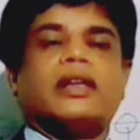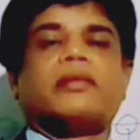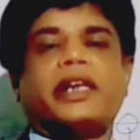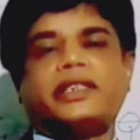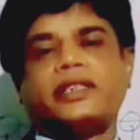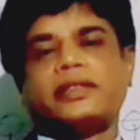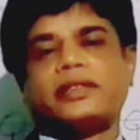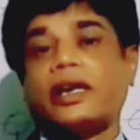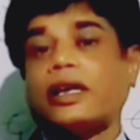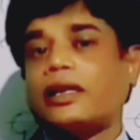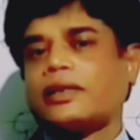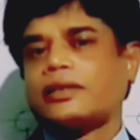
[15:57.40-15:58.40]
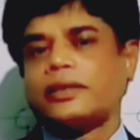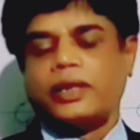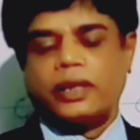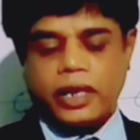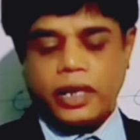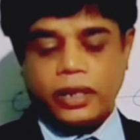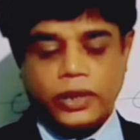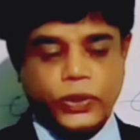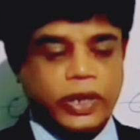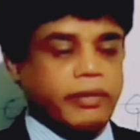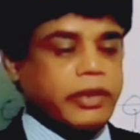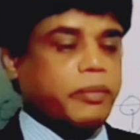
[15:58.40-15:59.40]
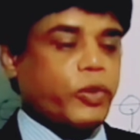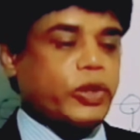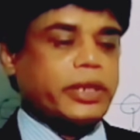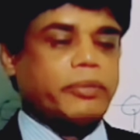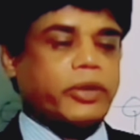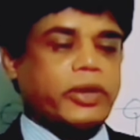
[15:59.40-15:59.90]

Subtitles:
Color matching colors, and also one of the most